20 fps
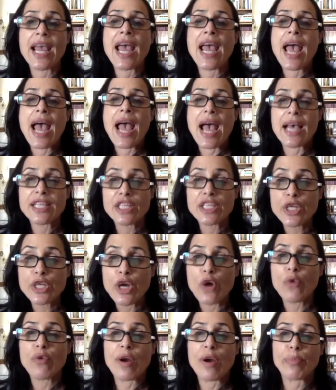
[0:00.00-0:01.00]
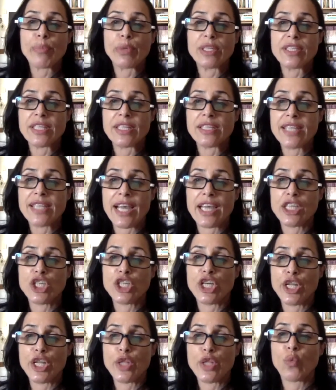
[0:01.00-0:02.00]
has no
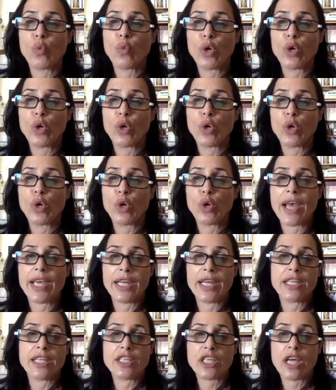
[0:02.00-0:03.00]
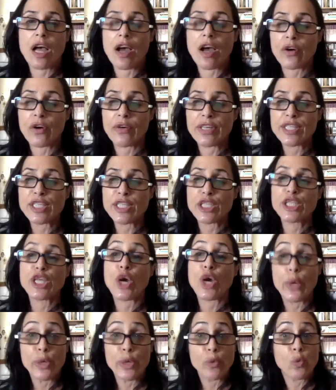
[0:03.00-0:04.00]
representation in the World Zionist Congress,
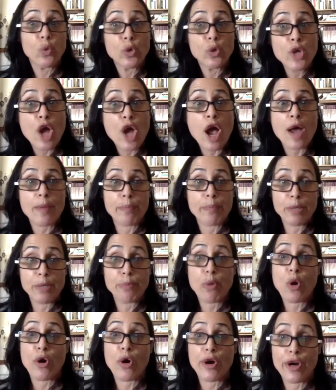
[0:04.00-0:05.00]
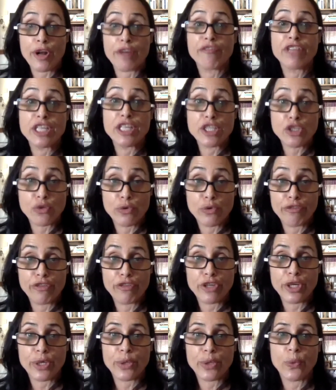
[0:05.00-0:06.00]
so it will not be part of this
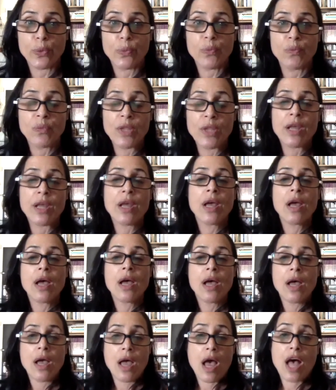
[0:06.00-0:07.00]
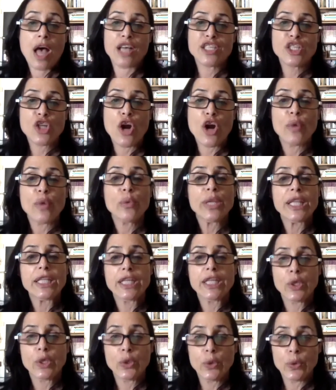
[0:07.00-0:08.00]
review. I'll start with
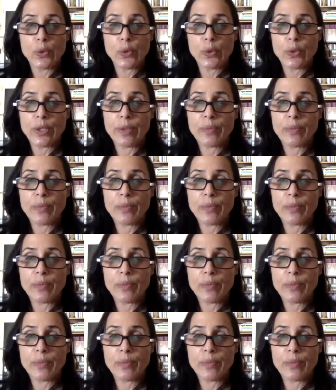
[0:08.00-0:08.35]
Likud.